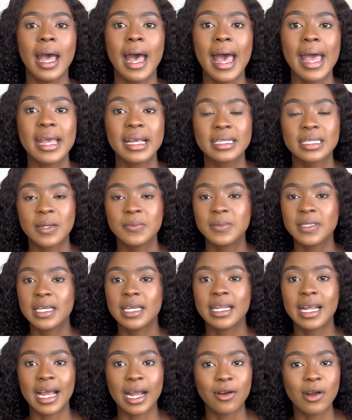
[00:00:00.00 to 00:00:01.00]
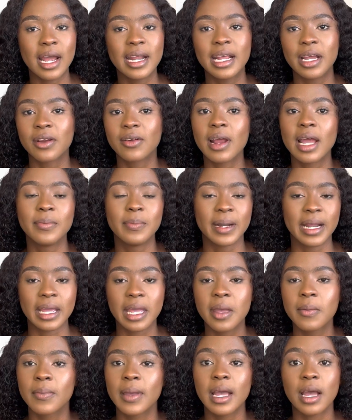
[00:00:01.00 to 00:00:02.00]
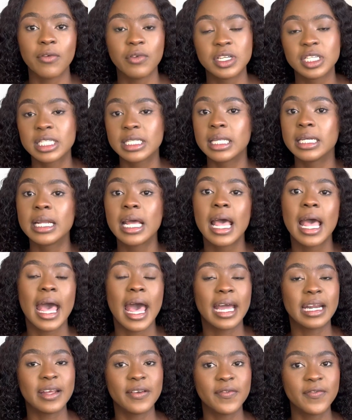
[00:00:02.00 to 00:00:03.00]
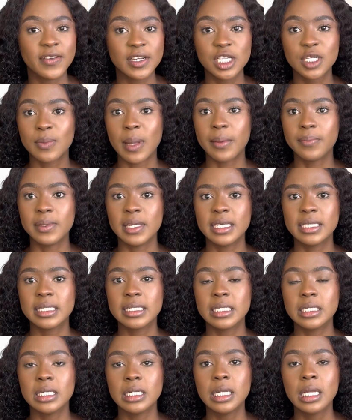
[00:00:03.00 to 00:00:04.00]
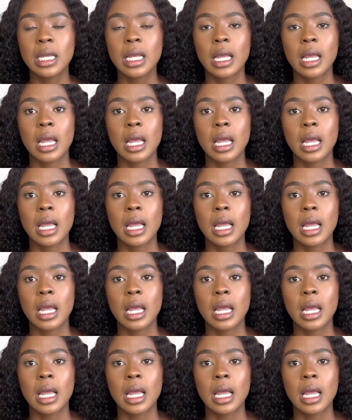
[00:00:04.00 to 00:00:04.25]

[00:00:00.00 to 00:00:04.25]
I accepted. I cried. But I came back. I registered. And I finished my BSc.